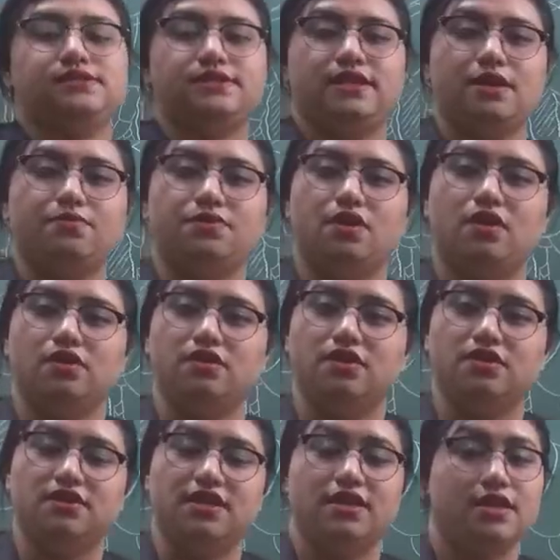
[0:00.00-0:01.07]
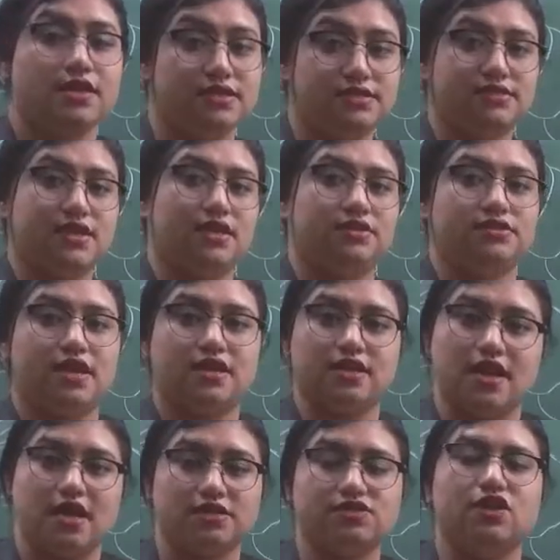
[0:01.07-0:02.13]
it is kept under the
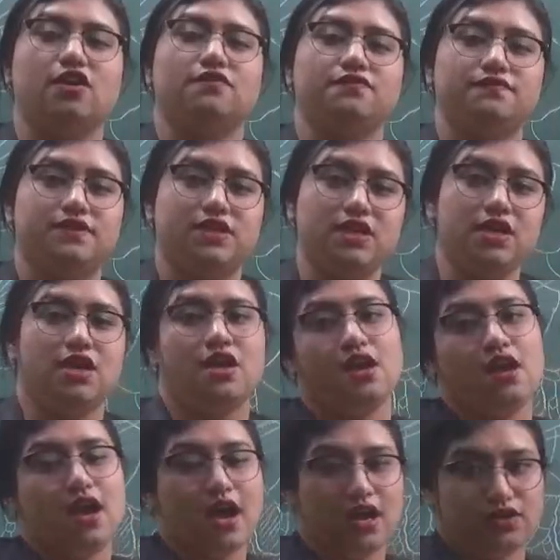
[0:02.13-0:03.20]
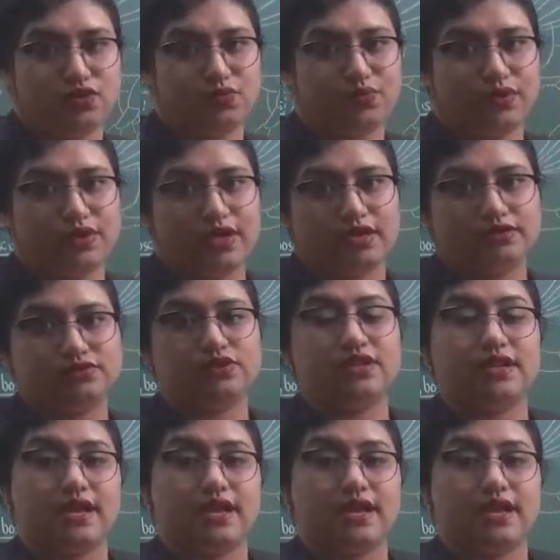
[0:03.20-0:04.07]
insecta class of the arthropoda.